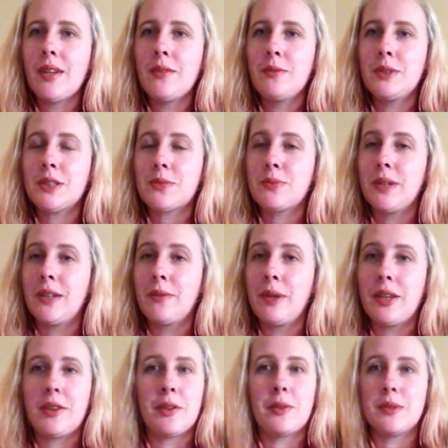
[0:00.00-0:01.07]
which we
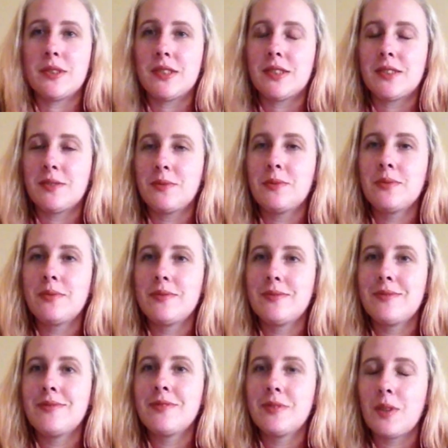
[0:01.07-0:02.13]
thought was
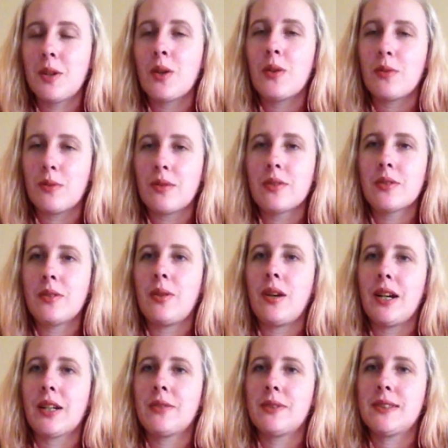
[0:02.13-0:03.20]

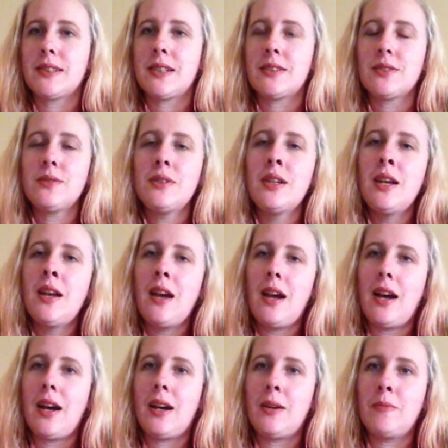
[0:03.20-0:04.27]
quite coincidental.
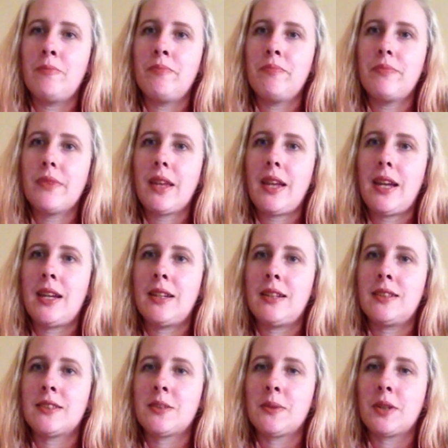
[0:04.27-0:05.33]

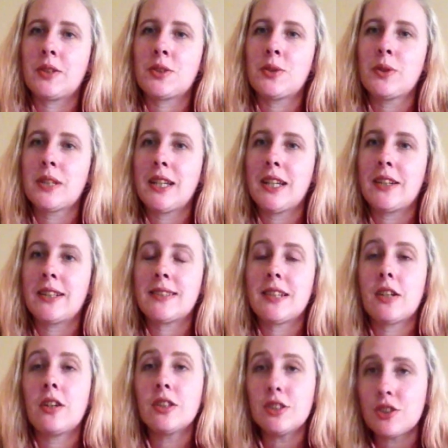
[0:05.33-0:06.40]
And so we got talking, and I said,
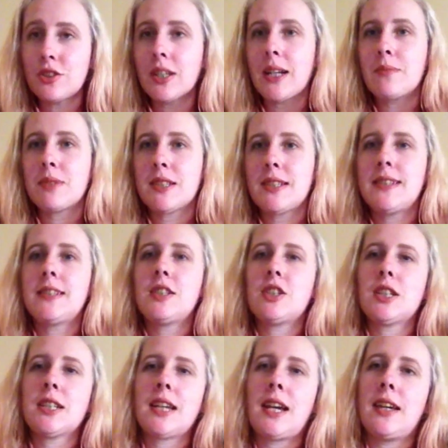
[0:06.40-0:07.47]
you should come to this
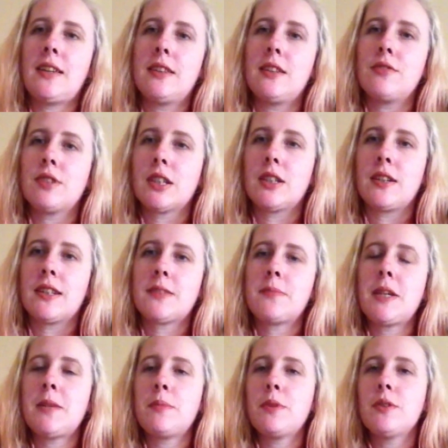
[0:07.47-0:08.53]
stitching day, they're really nice
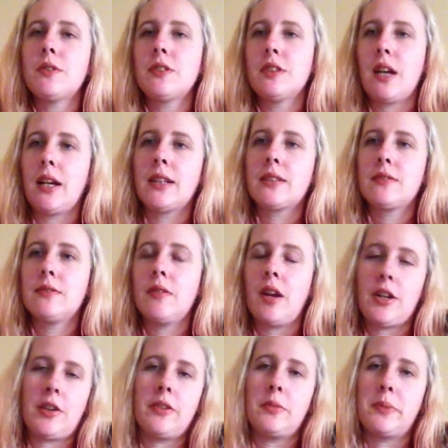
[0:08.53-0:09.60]
people, like,
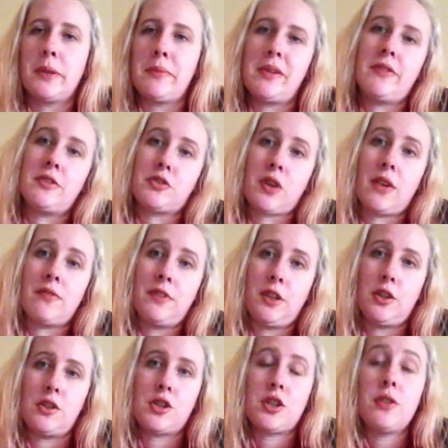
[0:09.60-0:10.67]
I know it'll be a bit of a drive for
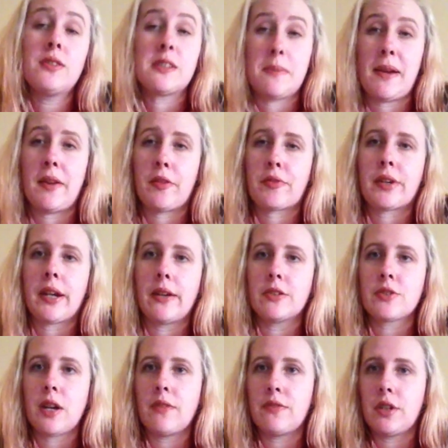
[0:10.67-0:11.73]
you too, it's about a 3-hour
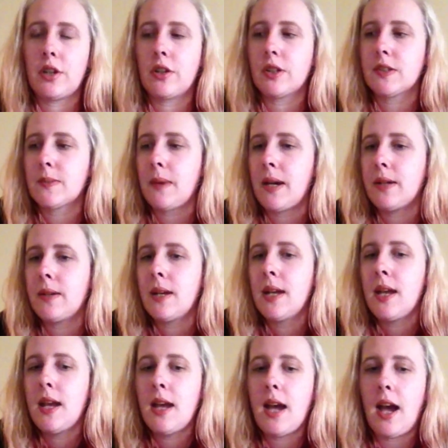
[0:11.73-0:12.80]
drive for her as well.
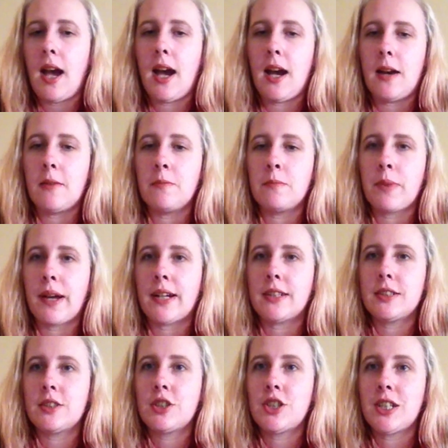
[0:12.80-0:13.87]
But
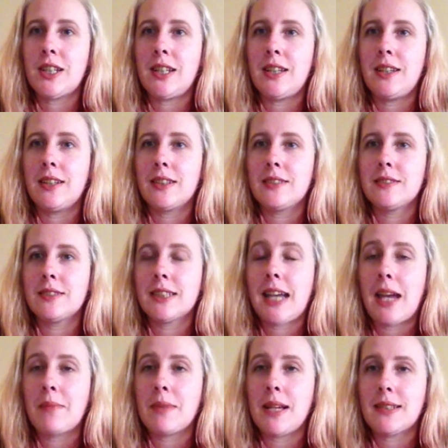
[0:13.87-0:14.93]
she
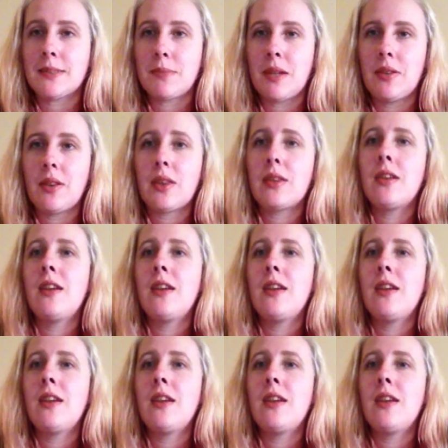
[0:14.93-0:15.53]
came last month,